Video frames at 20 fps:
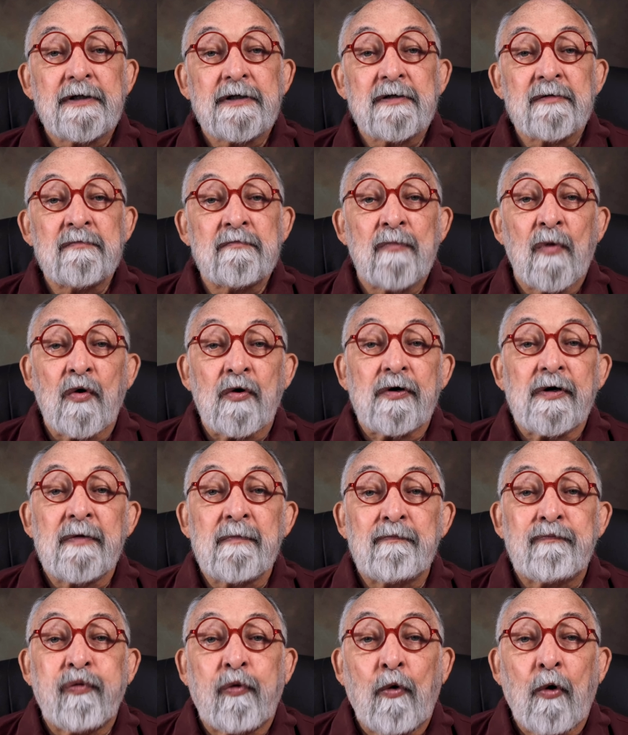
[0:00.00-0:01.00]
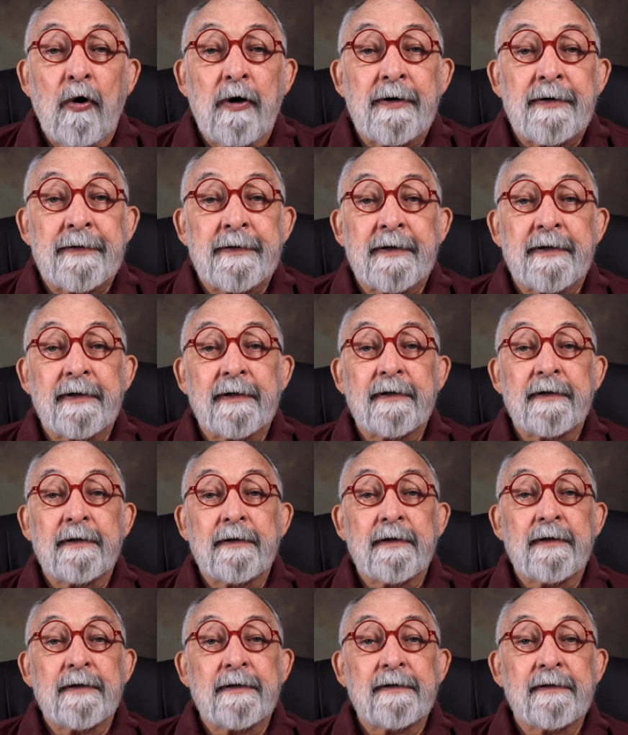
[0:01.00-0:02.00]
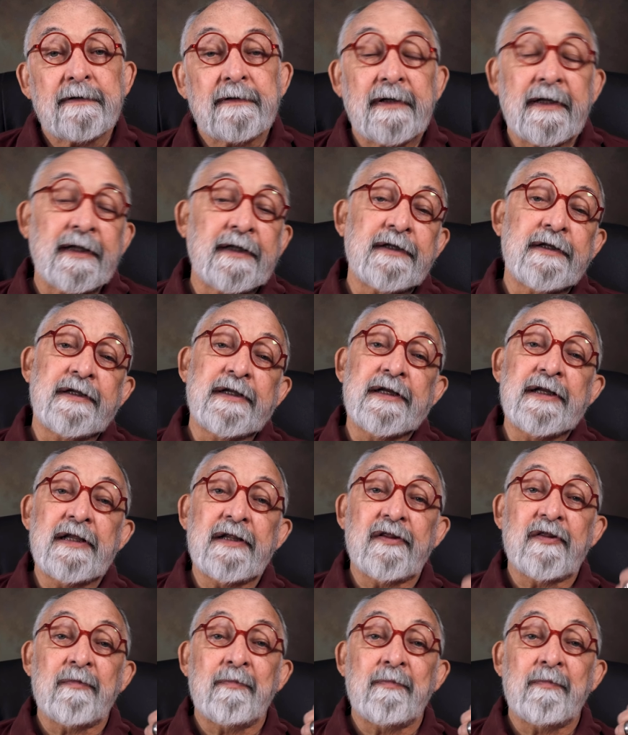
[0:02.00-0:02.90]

more important than any of the